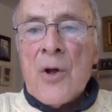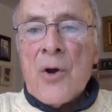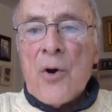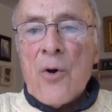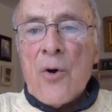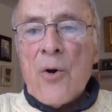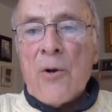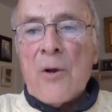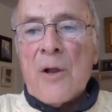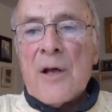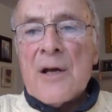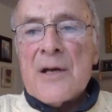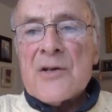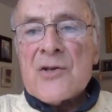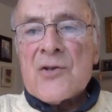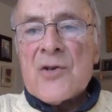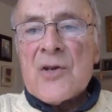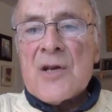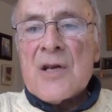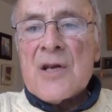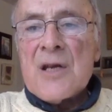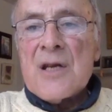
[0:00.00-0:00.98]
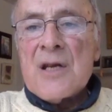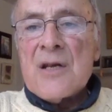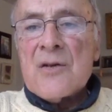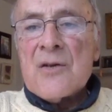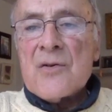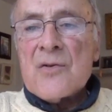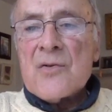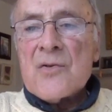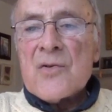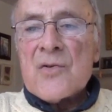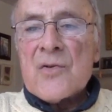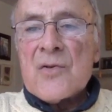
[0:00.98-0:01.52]
All I see
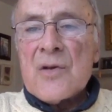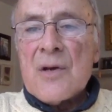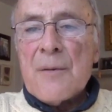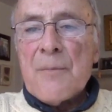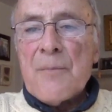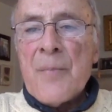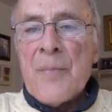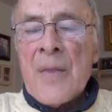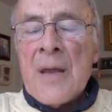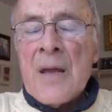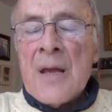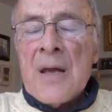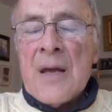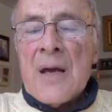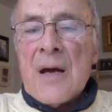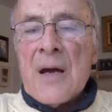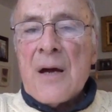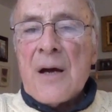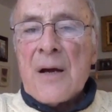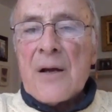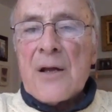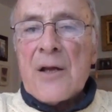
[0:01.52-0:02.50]
is um, uh,